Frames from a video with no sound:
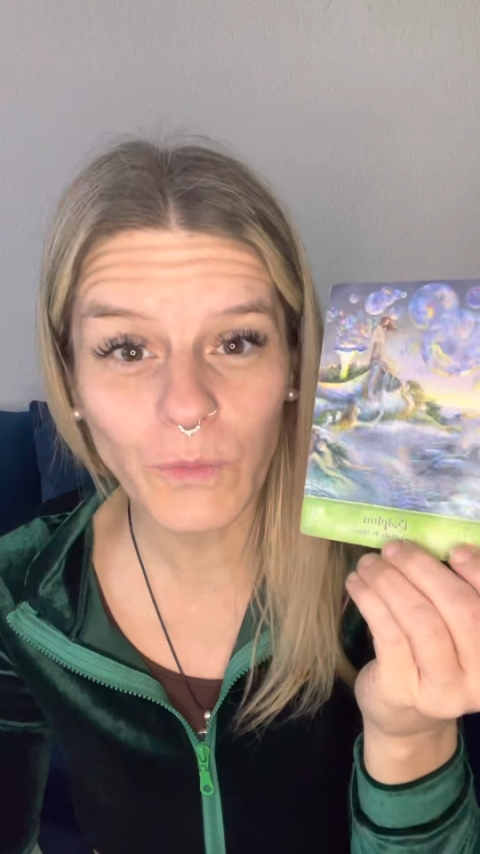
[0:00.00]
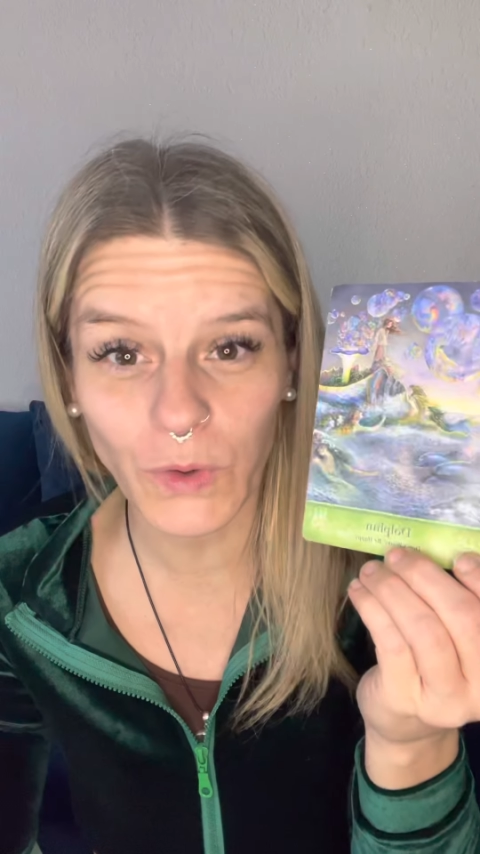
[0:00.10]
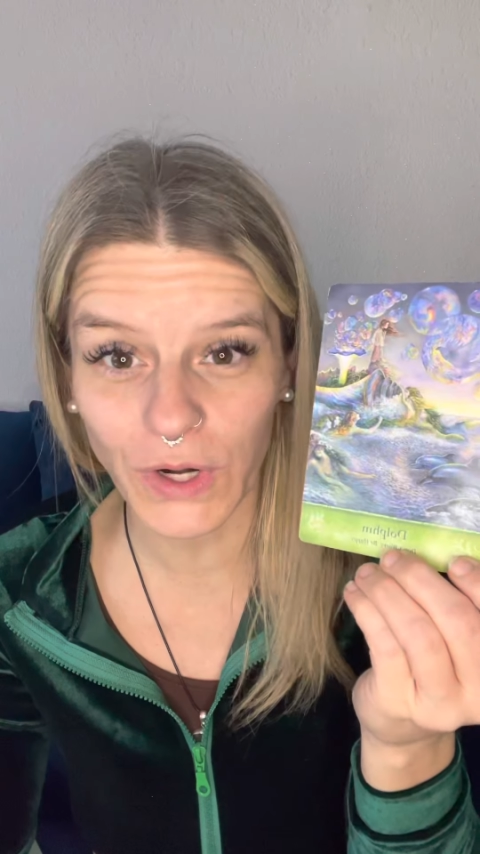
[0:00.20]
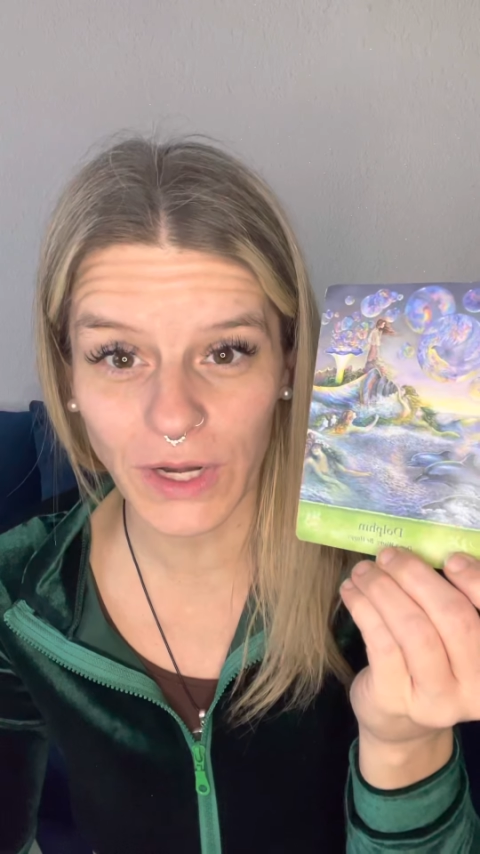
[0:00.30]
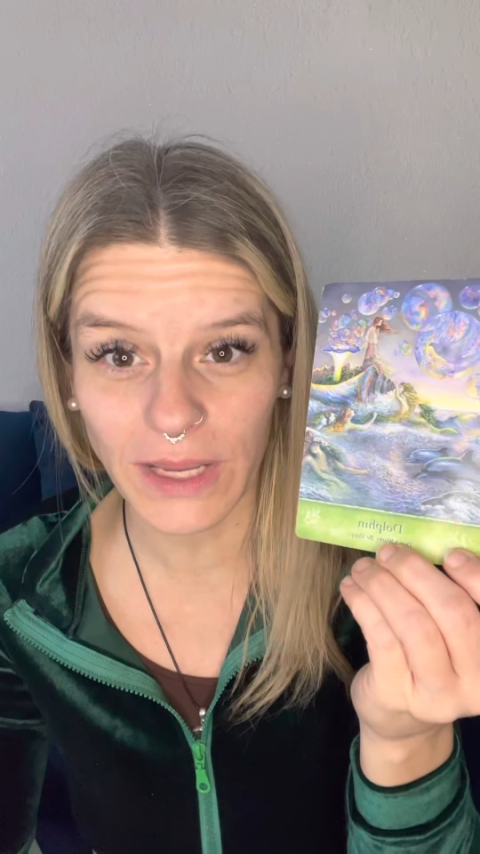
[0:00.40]

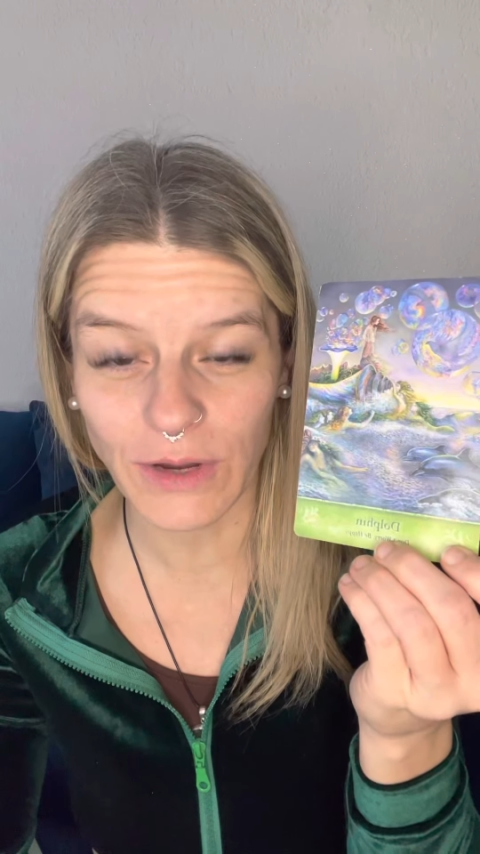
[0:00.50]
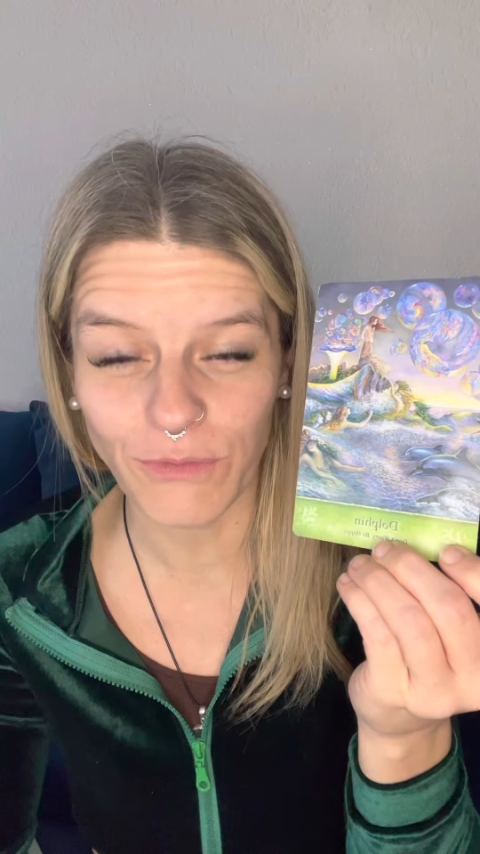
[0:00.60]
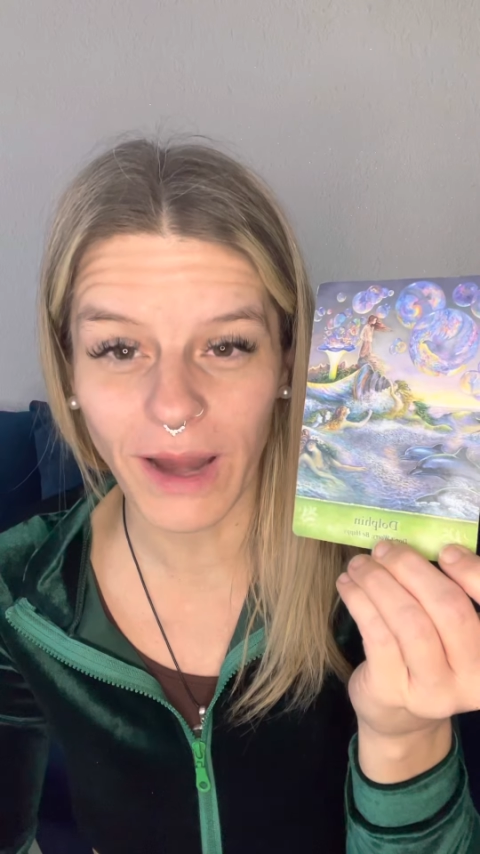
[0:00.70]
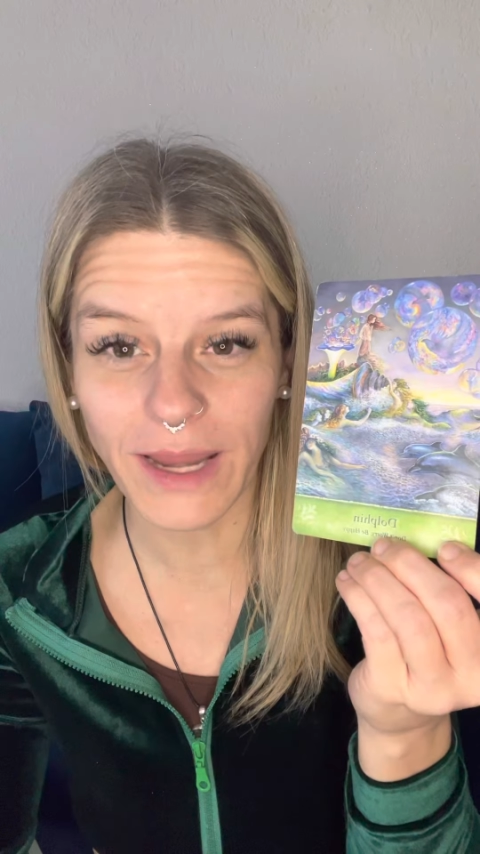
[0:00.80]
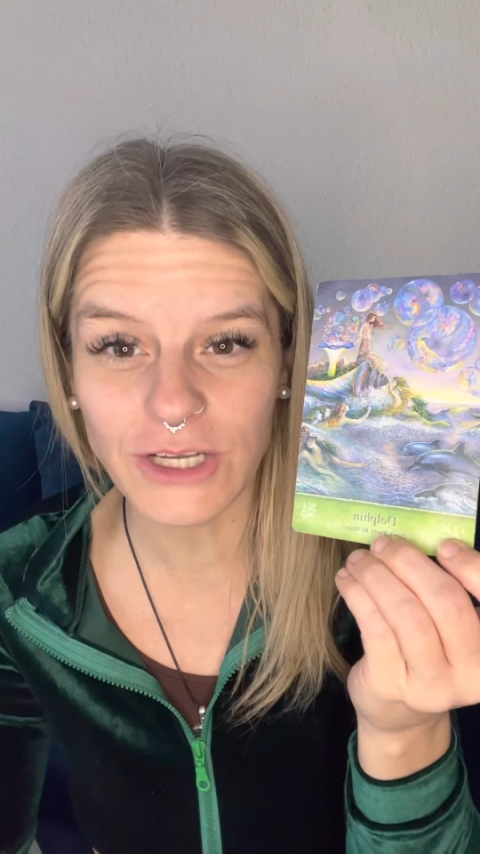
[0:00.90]
worrying
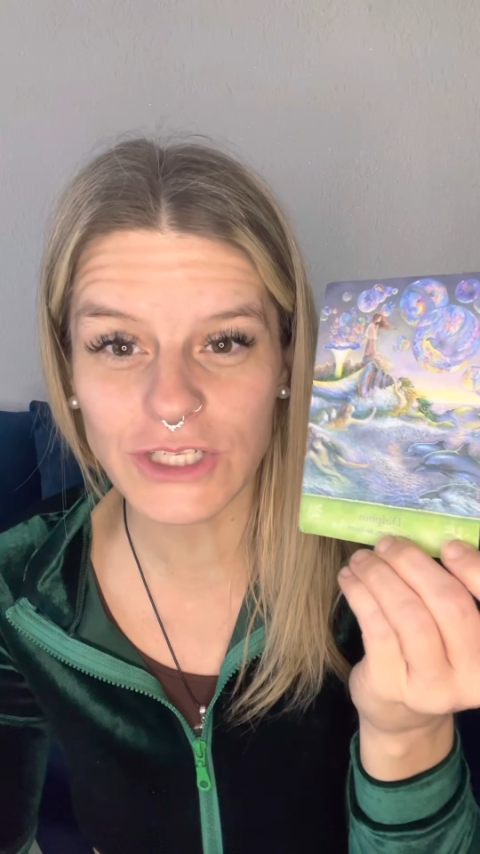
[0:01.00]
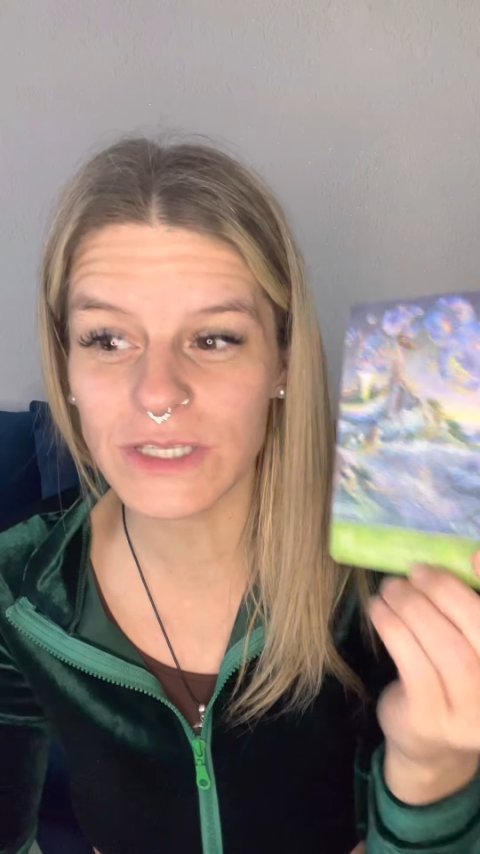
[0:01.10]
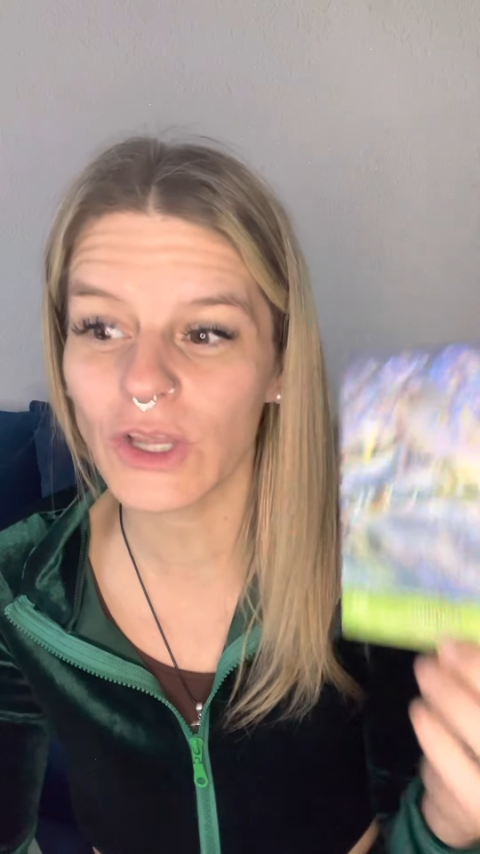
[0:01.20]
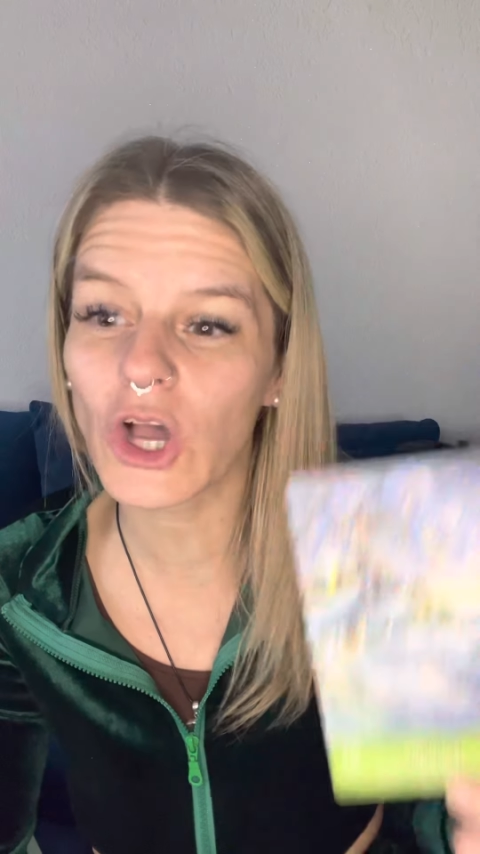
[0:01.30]
right just